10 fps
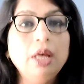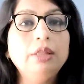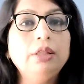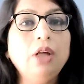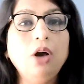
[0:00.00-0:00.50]

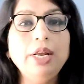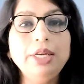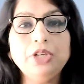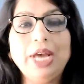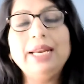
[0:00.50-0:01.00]

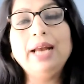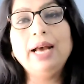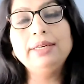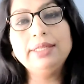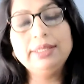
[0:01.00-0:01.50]
knowledge and
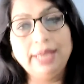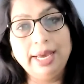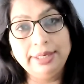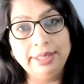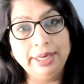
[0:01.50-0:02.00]

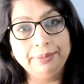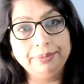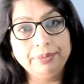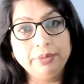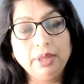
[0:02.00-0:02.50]
understanding.
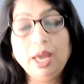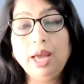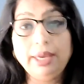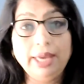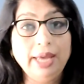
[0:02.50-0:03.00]

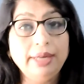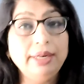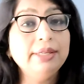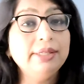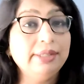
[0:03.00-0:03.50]

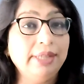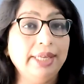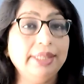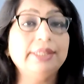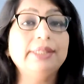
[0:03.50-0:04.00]
Again,
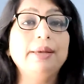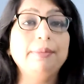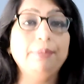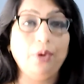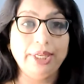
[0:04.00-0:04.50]
6
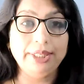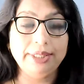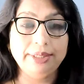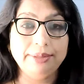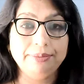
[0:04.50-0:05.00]

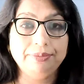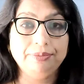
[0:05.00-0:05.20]
points.